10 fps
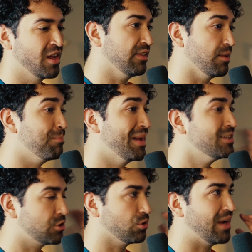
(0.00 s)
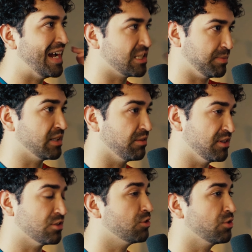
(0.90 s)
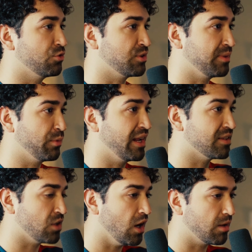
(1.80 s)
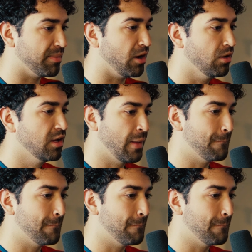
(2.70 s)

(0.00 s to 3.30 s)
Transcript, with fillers: The mental aspect of this is also something that we got to talk about.